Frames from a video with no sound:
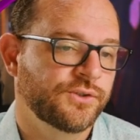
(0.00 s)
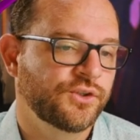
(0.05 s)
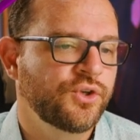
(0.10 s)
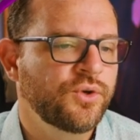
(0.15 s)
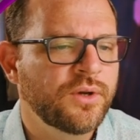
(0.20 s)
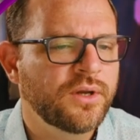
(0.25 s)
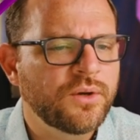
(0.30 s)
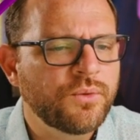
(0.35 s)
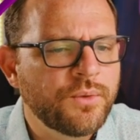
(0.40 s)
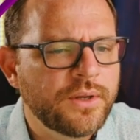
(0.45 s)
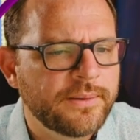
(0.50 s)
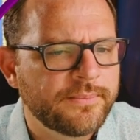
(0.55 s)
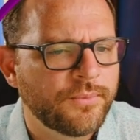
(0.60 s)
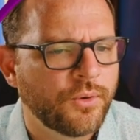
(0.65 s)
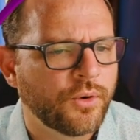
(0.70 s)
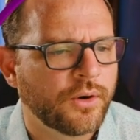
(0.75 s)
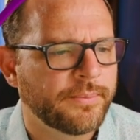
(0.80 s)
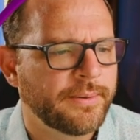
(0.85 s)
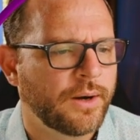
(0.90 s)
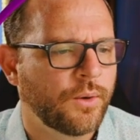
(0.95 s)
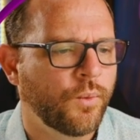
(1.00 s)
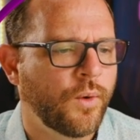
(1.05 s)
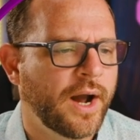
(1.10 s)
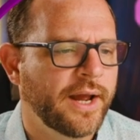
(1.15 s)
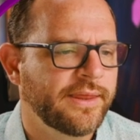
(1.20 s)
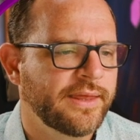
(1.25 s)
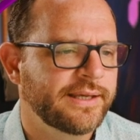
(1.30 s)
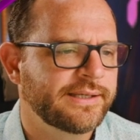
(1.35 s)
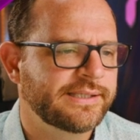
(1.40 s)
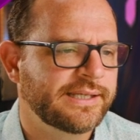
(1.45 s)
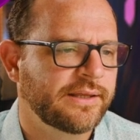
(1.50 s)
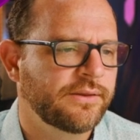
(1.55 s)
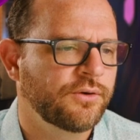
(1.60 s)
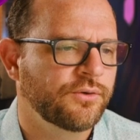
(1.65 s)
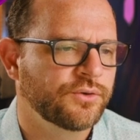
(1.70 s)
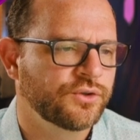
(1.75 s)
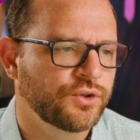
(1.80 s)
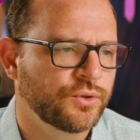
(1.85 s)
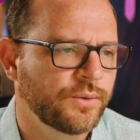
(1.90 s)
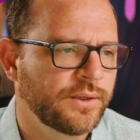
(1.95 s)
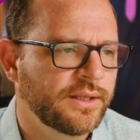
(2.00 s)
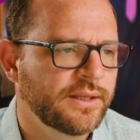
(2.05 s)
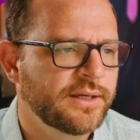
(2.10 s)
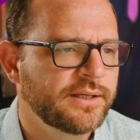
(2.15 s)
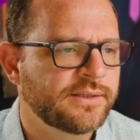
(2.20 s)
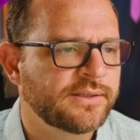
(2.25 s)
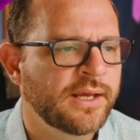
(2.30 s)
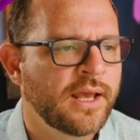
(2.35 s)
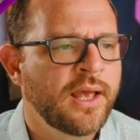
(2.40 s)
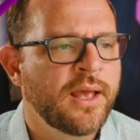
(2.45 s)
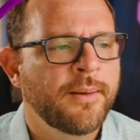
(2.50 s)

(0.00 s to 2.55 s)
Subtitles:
So you can read more about why they said they were doing this,